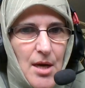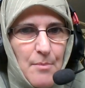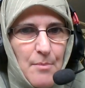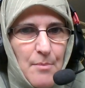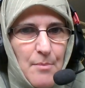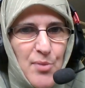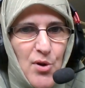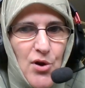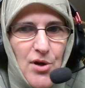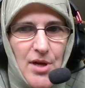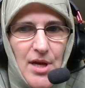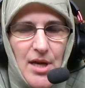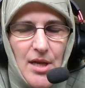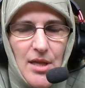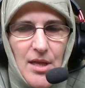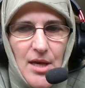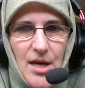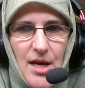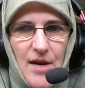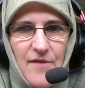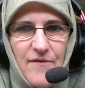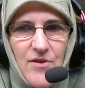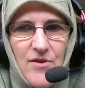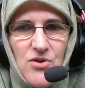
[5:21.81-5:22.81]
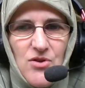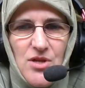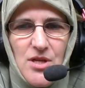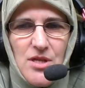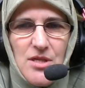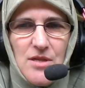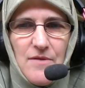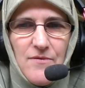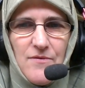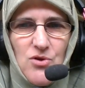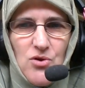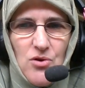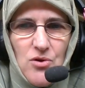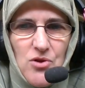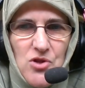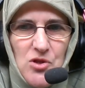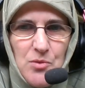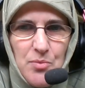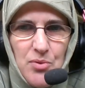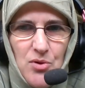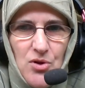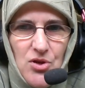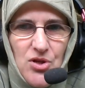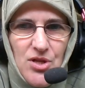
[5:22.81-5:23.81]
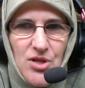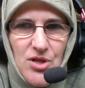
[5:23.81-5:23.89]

burning the effigies of George Bush.